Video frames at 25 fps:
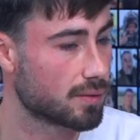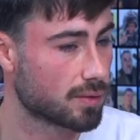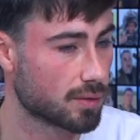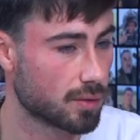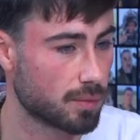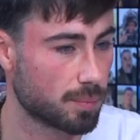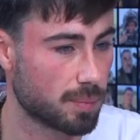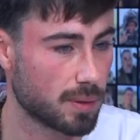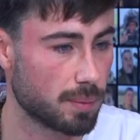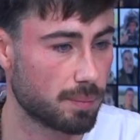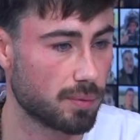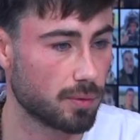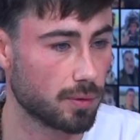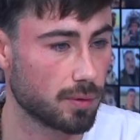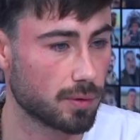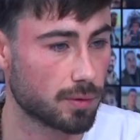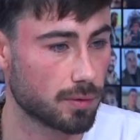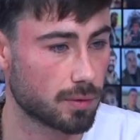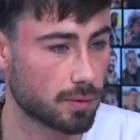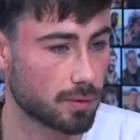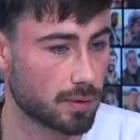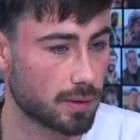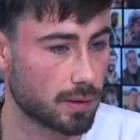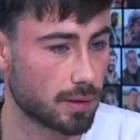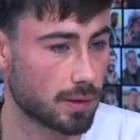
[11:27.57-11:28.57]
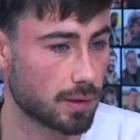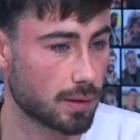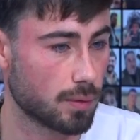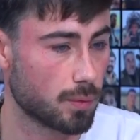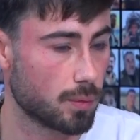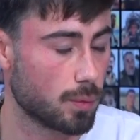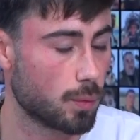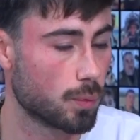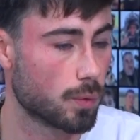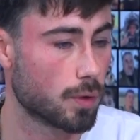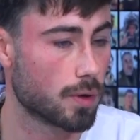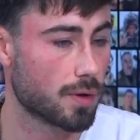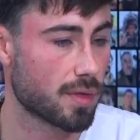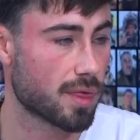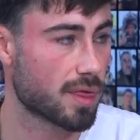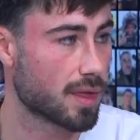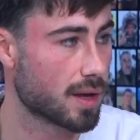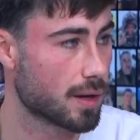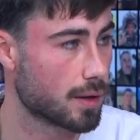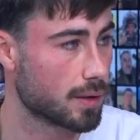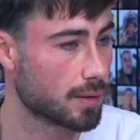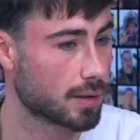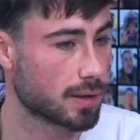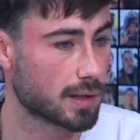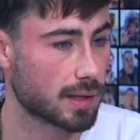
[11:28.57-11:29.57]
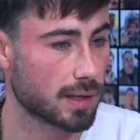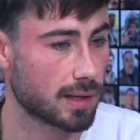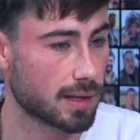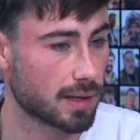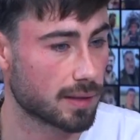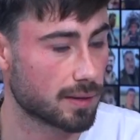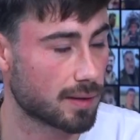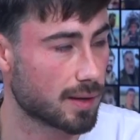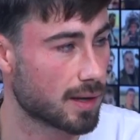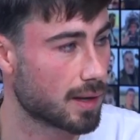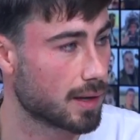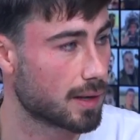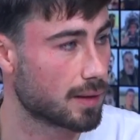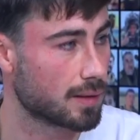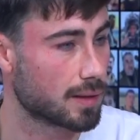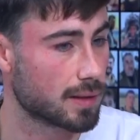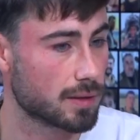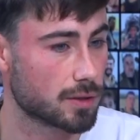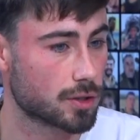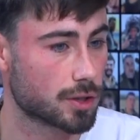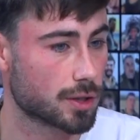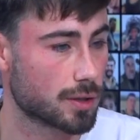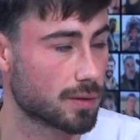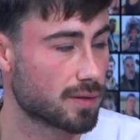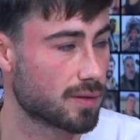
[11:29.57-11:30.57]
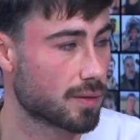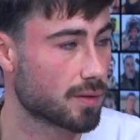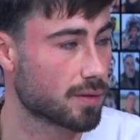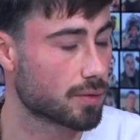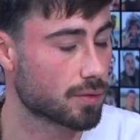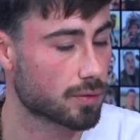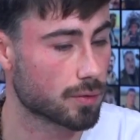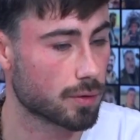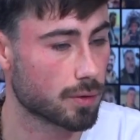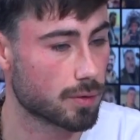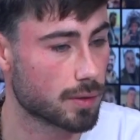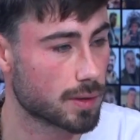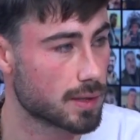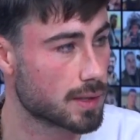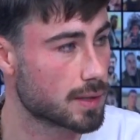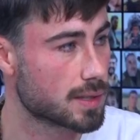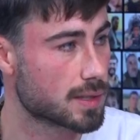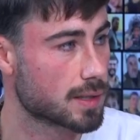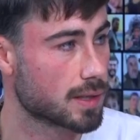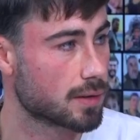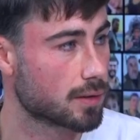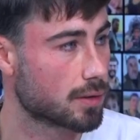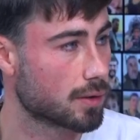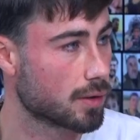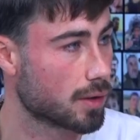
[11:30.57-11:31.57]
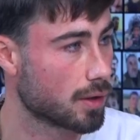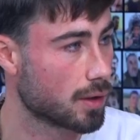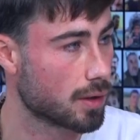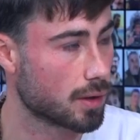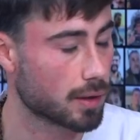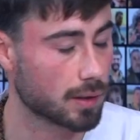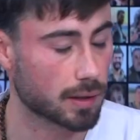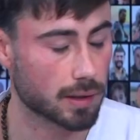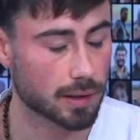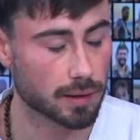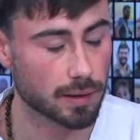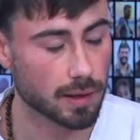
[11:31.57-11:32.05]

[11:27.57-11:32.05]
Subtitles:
so people who work there can attend and share their stories and talk,